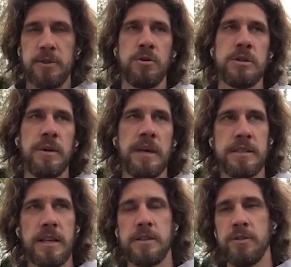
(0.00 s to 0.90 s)
So it
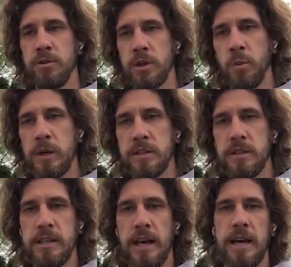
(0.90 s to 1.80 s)
means that during
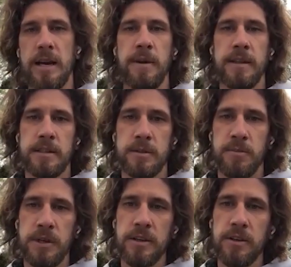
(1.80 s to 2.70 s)
winter time and spring,